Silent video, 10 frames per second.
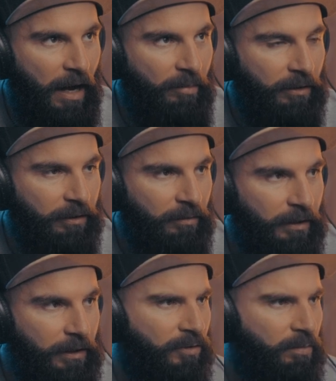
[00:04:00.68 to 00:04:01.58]
up a little
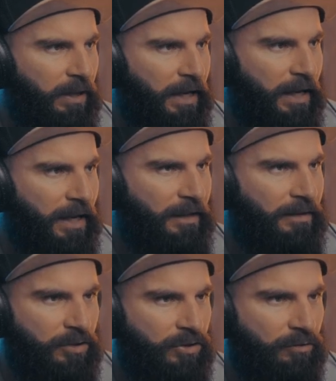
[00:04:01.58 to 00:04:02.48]
bit. When you play it,
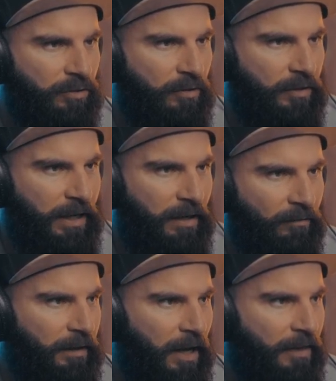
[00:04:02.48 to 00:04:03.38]
it should go
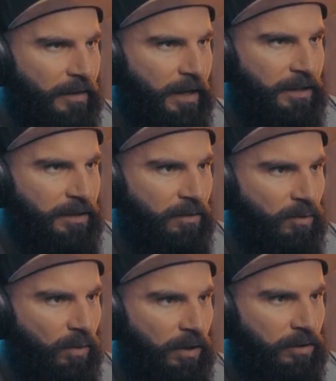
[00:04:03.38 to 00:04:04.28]
down. Now the next thing
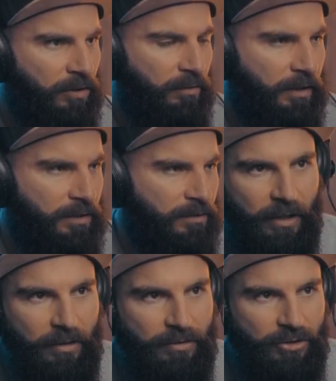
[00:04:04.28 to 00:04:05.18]
we want to do is
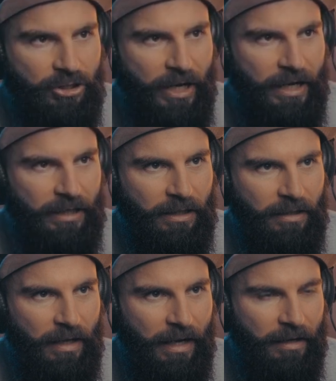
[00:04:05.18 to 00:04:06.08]
go to shading,
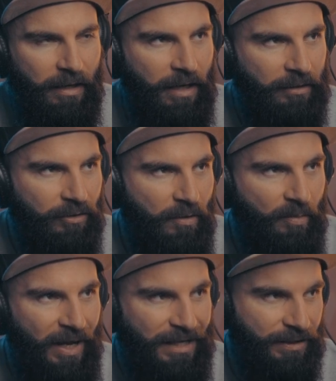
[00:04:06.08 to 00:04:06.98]
and under
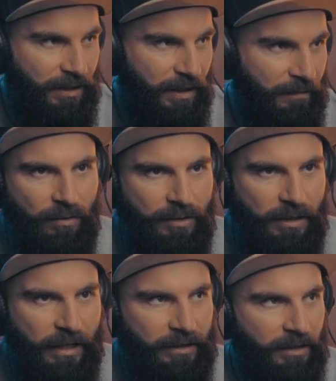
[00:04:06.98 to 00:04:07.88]
opacity, we'll
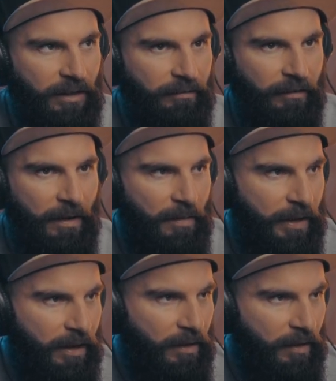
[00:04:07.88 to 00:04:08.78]
select a keyframe
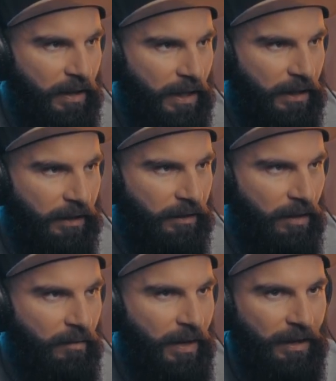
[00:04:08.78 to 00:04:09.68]
there, and then
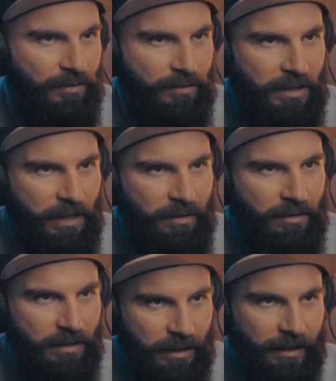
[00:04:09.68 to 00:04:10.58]
go back to 10,
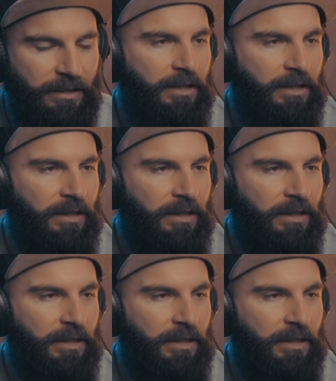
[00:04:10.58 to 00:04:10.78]
select a